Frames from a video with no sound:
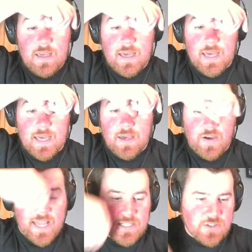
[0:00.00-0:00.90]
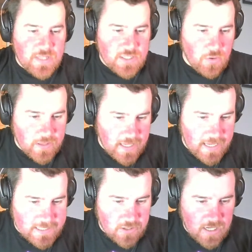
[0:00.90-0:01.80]
Okay, so this whole thing
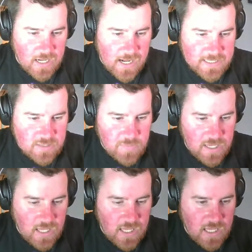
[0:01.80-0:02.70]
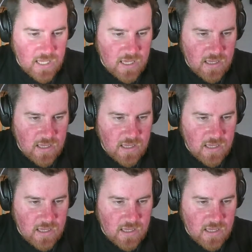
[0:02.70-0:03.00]
is going to cost me...